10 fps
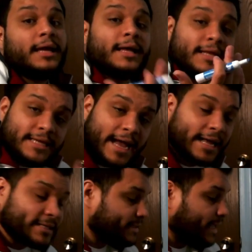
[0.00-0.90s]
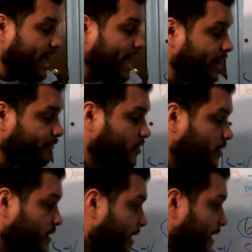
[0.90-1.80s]
Yes, after
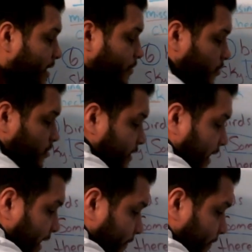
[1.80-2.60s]
the equal sign.